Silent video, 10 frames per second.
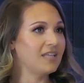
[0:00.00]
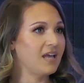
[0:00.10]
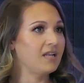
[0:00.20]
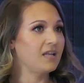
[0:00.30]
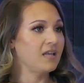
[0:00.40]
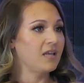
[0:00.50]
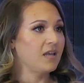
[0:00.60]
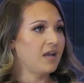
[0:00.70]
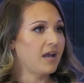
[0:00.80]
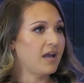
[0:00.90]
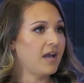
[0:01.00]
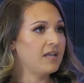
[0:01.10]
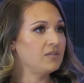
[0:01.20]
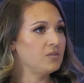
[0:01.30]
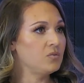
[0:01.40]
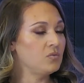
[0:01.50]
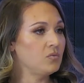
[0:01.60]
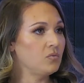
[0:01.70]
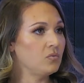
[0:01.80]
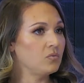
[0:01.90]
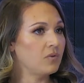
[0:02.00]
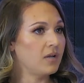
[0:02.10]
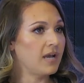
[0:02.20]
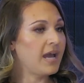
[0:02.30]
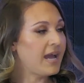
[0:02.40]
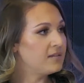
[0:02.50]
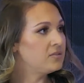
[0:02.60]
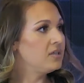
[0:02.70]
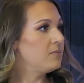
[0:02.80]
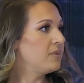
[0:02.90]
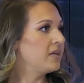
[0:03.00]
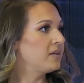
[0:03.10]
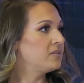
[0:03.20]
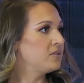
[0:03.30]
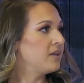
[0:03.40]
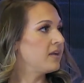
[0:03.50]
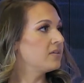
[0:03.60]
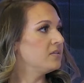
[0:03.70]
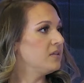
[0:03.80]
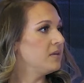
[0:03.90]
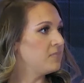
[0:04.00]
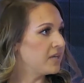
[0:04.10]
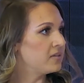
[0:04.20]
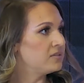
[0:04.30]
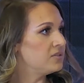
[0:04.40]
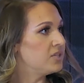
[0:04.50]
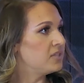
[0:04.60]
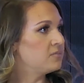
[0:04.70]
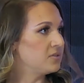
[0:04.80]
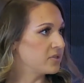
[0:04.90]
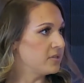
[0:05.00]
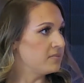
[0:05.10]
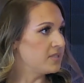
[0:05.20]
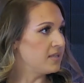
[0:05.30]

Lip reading: that I had to get better so that I could get better to chase my dreams. And